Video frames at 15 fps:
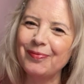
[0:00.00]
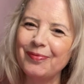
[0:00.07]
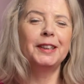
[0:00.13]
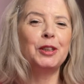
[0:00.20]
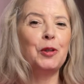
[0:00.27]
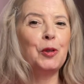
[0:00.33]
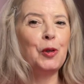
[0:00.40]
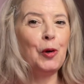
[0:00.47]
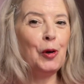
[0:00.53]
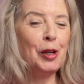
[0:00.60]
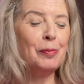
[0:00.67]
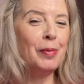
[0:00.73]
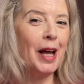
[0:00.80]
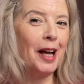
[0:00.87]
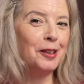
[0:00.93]
So
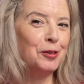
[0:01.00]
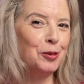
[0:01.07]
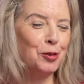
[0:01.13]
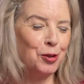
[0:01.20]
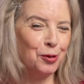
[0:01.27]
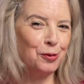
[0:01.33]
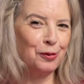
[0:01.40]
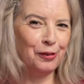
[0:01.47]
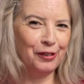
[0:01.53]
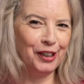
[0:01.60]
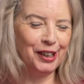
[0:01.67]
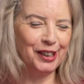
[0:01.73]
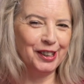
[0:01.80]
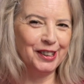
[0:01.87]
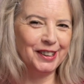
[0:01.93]
going back to June
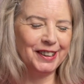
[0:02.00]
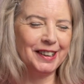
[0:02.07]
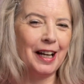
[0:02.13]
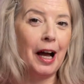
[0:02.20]
1st,